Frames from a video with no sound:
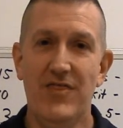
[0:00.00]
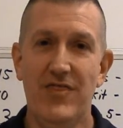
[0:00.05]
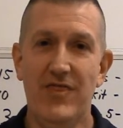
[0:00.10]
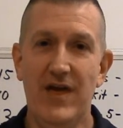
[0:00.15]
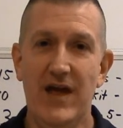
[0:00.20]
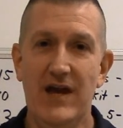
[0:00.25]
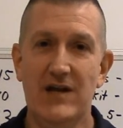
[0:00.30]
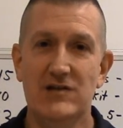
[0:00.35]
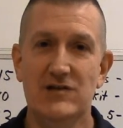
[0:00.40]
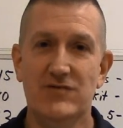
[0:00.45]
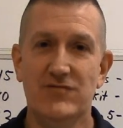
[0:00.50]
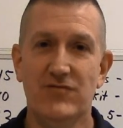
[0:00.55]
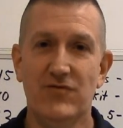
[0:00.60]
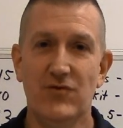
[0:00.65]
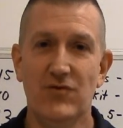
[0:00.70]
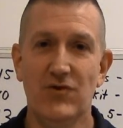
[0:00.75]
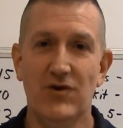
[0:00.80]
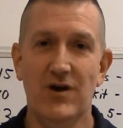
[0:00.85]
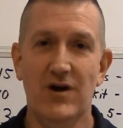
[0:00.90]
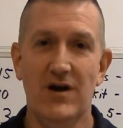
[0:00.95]
Thanks
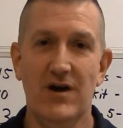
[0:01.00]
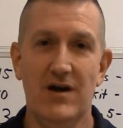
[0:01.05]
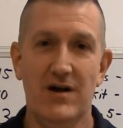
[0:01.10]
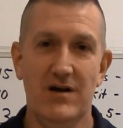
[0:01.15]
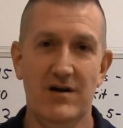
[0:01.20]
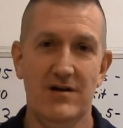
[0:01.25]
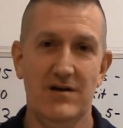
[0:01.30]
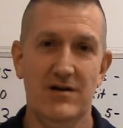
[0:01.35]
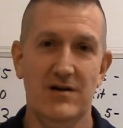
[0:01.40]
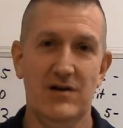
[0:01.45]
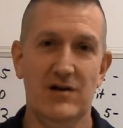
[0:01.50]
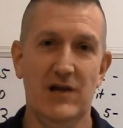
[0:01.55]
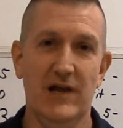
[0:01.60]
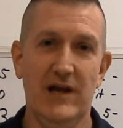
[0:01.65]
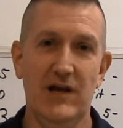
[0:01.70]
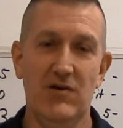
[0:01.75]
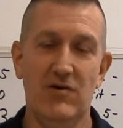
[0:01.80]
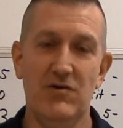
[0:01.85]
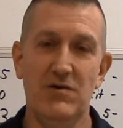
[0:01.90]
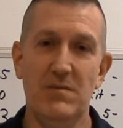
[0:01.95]
for uh,
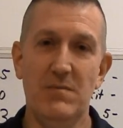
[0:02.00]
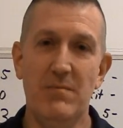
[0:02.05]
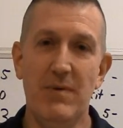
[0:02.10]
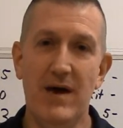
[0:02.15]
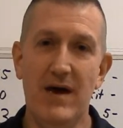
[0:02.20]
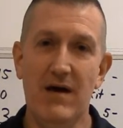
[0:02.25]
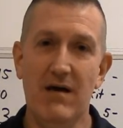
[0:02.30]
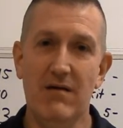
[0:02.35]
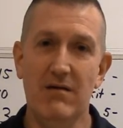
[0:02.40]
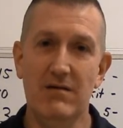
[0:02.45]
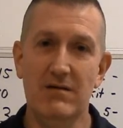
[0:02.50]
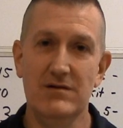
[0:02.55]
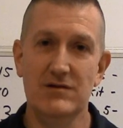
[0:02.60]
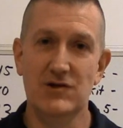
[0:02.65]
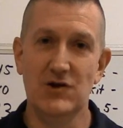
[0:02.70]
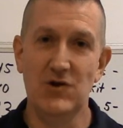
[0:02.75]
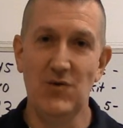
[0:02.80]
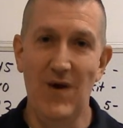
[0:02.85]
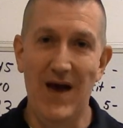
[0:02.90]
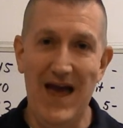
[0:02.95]
clicking on the bell
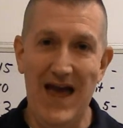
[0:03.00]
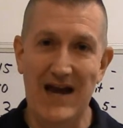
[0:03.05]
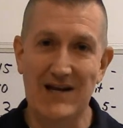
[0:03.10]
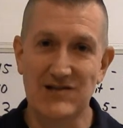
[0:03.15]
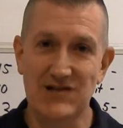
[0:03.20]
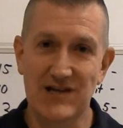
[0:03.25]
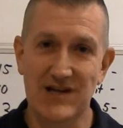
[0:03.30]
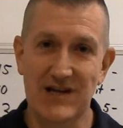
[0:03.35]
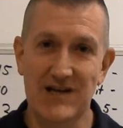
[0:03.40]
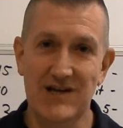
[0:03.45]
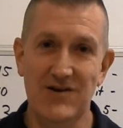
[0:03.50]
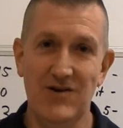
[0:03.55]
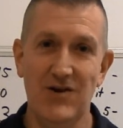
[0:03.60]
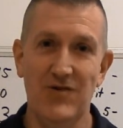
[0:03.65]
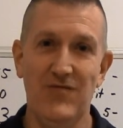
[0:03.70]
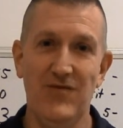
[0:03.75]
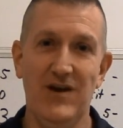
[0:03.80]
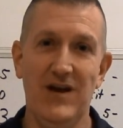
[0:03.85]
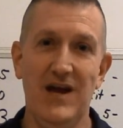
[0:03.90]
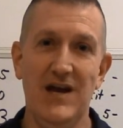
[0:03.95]
so you actually get a
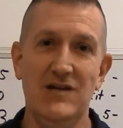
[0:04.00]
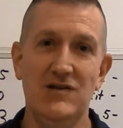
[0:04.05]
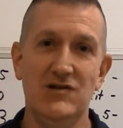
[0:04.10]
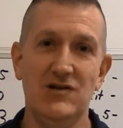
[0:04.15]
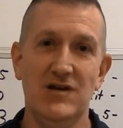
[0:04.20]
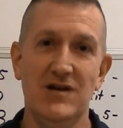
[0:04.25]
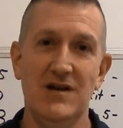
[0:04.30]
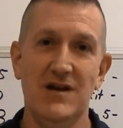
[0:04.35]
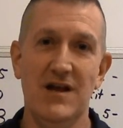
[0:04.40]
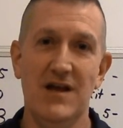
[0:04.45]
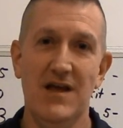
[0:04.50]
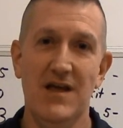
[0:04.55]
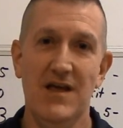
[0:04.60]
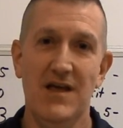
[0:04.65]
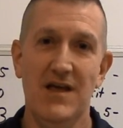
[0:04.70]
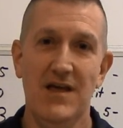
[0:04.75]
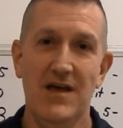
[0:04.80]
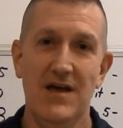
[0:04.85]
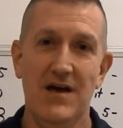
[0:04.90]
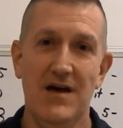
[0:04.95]
notification.
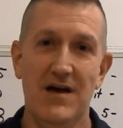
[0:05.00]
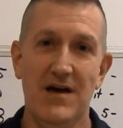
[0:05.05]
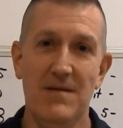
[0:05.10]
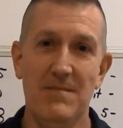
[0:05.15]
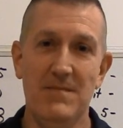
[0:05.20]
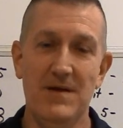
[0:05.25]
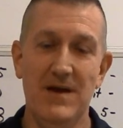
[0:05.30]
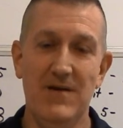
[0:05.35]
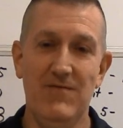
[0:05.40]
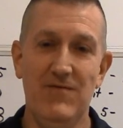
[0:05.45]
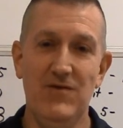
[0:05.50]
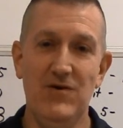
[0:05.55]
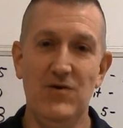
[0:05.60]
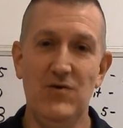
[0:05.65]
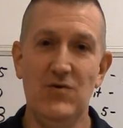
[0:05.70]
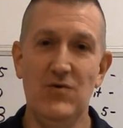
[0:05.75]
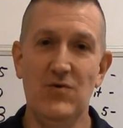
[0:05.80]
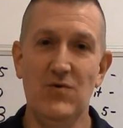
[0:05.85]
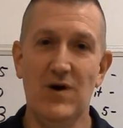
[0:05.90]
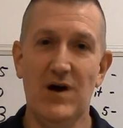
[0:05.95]
Um, if,
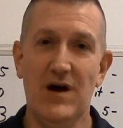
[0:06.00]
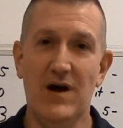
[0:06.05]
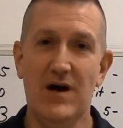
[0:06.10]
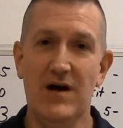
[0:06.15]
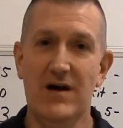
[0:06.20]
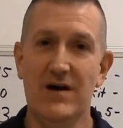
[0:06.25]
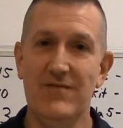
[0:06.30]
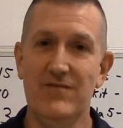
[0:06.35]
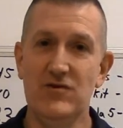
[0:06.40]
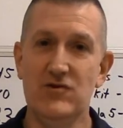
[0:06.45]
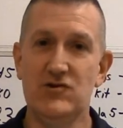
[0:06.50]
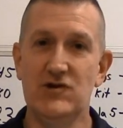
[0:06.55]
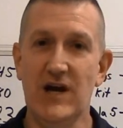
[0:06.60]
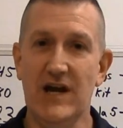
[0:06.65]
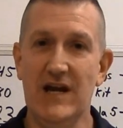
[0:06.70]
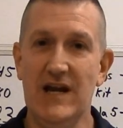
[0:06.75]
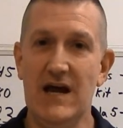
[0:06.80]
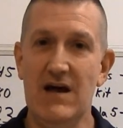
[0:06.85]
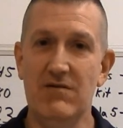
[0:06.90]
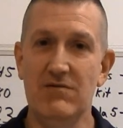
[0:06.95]
you, uh, if you're
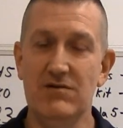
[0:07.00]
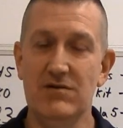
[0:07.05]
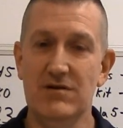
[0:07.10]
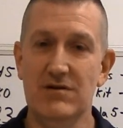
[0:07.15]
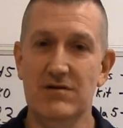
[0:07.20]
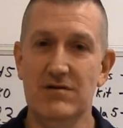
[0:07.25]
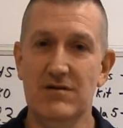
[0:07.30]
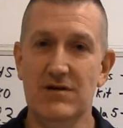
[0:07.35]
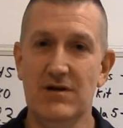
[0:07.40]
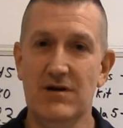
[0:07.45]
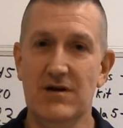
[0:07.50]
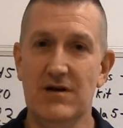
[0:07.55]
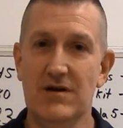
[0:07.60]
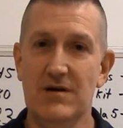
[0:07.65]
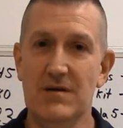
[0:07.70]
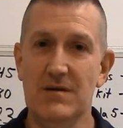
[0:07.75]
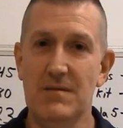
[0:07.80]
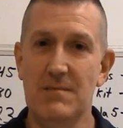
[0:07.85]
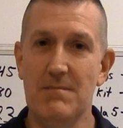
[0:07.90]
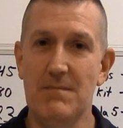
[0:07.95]
checking out
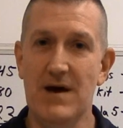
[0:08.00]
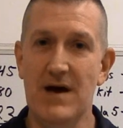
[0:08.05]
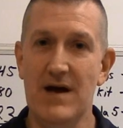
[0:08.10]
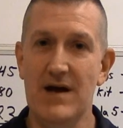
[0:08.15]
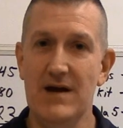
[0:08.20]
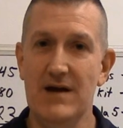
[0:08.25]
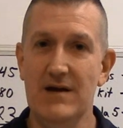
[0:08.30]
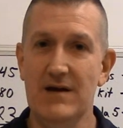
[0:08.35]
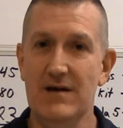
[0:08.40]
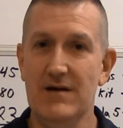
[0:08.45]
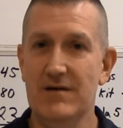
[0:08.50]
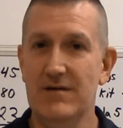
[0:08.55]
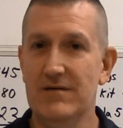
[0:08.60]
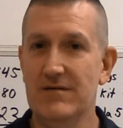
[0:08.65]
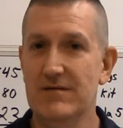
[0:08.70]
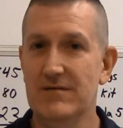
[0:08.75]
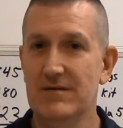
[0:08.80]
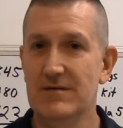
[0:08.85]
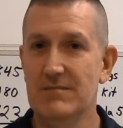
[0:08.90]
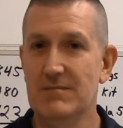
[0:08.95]
uh, my,
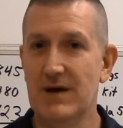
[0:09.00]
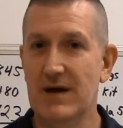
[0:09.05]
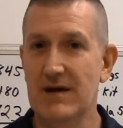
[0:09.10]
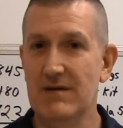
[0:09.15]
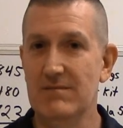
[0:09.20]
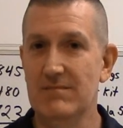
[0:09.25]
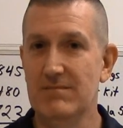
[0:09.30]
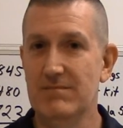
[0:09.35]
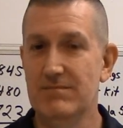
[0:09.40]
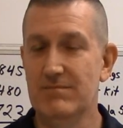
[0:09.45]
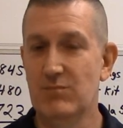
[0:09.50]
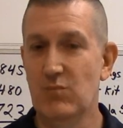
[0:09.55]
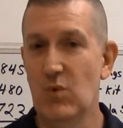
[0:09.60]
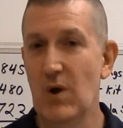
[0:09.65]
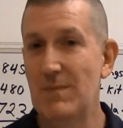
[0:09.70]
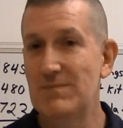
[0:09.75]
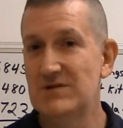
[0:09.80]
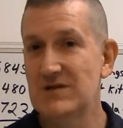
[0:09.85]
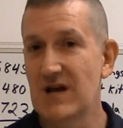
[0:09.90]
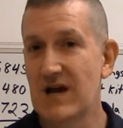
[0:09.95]
uh, my
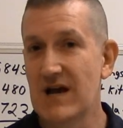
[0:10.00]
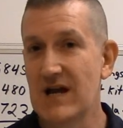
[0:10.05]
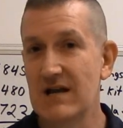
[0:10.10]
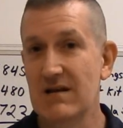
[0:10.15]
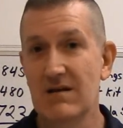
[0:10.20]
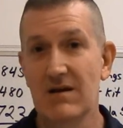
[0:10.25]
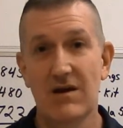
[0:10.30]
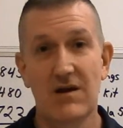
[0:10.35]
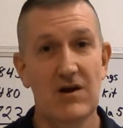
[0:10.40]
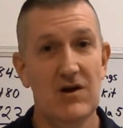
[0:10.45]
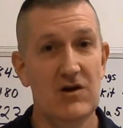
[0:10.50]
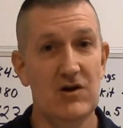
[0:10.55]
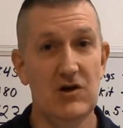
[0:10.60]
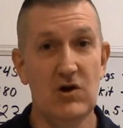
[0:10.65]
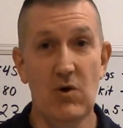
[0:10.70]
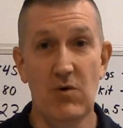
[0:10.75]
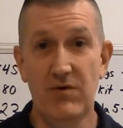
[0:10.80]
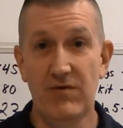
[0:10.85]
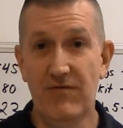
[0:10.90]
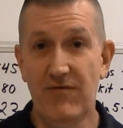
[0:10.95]
website,
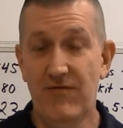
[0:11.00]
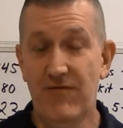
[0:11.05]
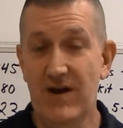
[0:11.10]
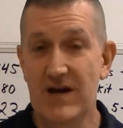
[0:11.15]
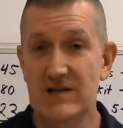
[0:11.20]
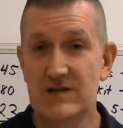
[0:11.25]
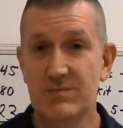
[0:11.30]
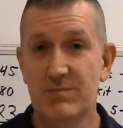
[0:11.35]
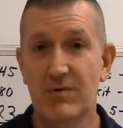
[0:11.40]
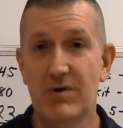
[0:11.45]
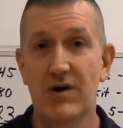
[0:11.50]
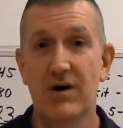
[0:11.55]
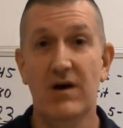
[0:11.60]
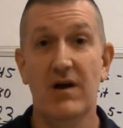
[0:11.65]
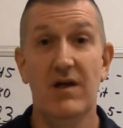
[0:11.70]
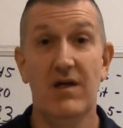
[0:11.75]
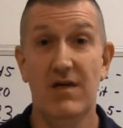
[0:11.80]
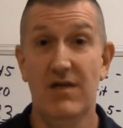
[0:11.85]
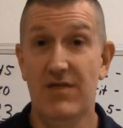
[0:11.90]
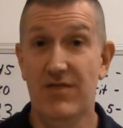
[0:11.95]
go on
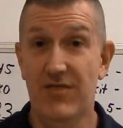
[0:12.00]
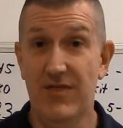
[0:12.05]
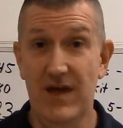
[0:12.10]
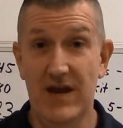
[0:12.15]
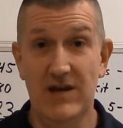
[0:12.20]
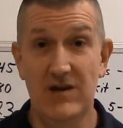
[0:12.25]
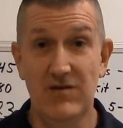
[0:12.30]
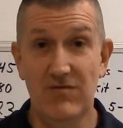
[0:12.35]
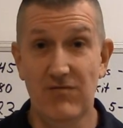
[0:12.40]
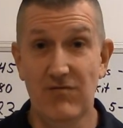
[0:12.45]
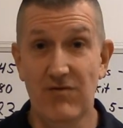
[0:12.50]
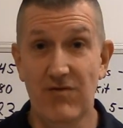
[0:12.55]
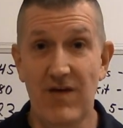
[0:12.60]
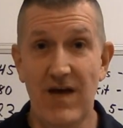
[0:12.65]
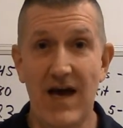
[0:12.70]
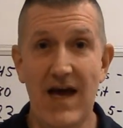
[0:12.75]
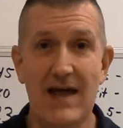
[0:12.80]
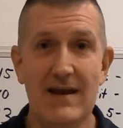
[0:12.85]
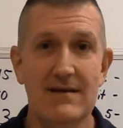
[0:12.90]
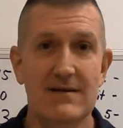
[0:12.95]
Facebook, thank you for
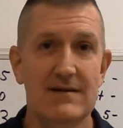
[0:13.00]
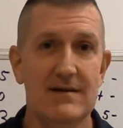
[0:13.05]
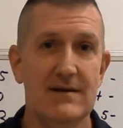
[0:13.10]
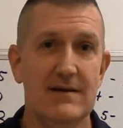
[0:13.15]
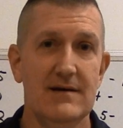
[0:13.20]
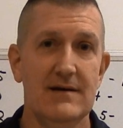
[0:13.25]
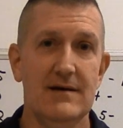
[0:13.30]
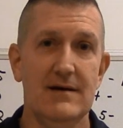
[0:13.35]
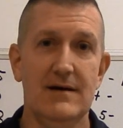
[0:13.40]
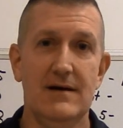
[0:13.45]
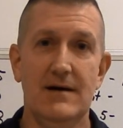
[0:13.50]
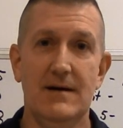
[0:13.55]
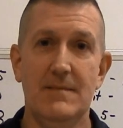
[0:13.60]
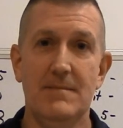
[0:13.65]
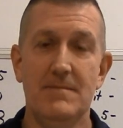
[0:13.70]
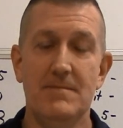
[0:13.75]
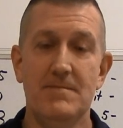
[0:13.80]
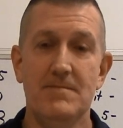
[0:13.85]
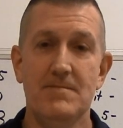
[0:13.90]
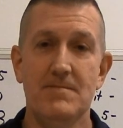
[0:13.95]
that.
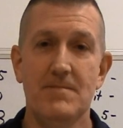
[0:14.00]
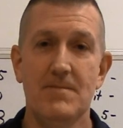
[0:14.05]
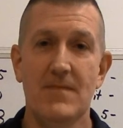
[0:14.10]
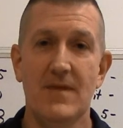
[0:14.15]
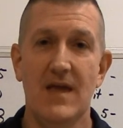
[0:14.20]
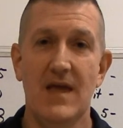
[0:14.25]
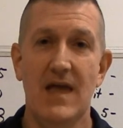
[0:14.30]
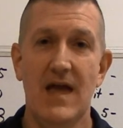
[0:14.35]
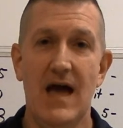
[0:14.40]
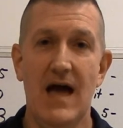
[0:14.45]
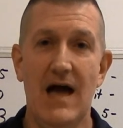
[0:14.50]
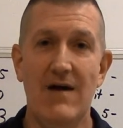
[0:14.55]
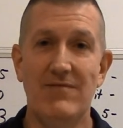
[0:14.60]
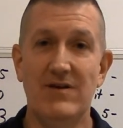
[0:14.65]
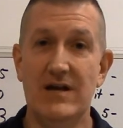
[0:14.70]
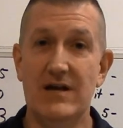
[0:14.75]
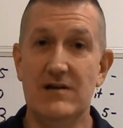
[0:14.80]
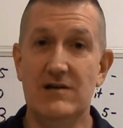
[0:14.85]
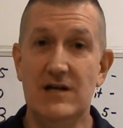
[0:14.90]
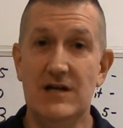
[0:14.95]
Um, I've
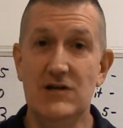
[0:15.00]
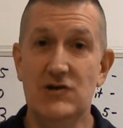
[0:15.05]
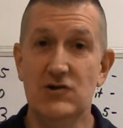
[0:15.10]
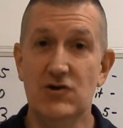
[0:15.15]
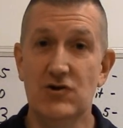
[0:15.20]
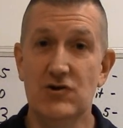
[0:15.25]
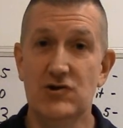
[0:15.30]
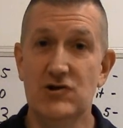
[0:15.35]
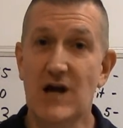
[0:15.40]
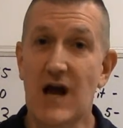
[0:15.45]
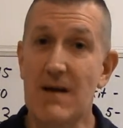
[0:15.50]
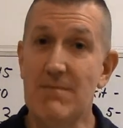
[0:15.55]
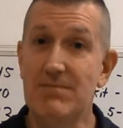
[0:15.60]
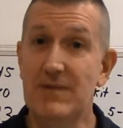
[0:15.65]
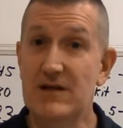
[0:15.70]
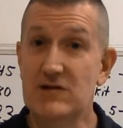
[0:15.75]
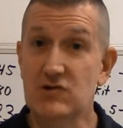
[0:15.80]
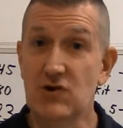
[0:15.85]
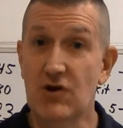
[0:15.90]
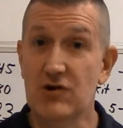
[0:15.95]
got a t-shirt shop
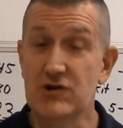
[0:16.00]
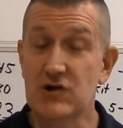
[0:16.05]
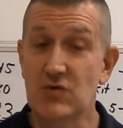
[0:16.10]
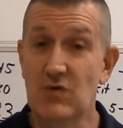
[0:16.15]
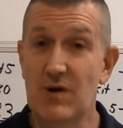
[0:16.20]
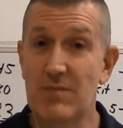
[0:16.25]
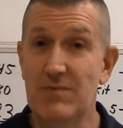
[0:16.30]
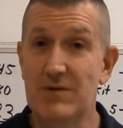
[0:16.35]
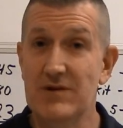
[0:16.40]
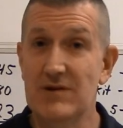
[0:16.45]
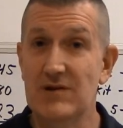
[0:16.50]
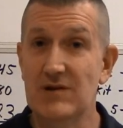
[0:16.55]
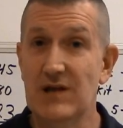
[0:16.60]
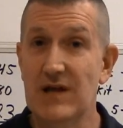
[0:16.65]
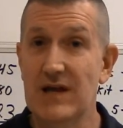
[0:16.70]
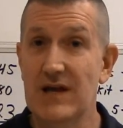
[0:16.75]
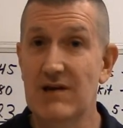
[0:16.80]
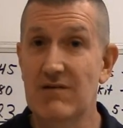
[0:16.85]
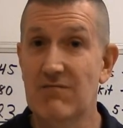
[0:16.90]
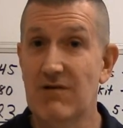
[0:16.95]
that's also up in the
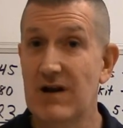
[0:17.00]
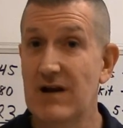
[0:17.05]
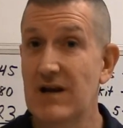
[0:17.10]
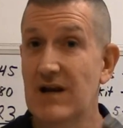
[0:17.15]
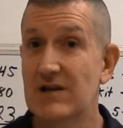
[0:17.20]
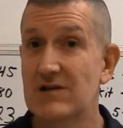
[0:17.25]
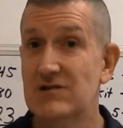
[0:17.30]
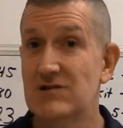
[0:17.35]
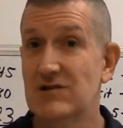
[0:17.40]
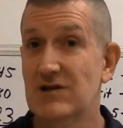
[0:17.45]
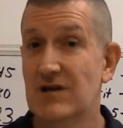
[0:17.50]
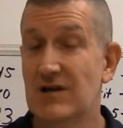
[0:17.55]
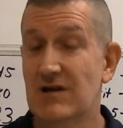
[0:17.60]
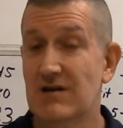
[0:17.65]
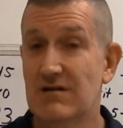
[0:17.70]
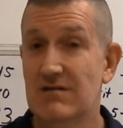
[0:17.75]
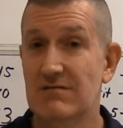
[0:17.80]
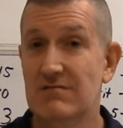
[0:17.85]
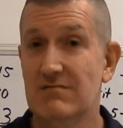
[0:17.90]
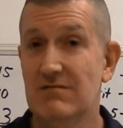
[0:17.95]
link right next,
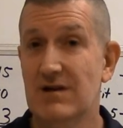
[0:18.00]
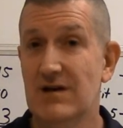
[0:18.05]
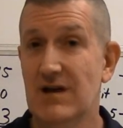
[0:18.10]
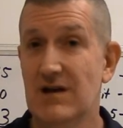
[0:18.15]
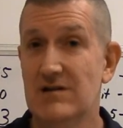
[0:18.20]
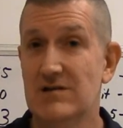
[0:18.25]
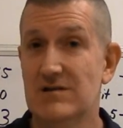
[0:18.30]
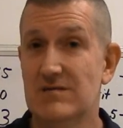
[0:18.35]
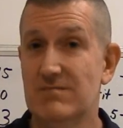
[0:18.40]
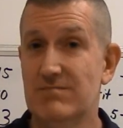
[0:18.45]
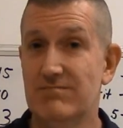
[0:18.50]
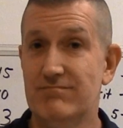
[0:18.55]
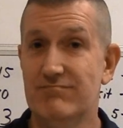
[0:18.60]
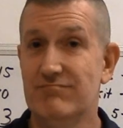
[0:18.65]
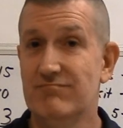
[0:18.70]
uh, right next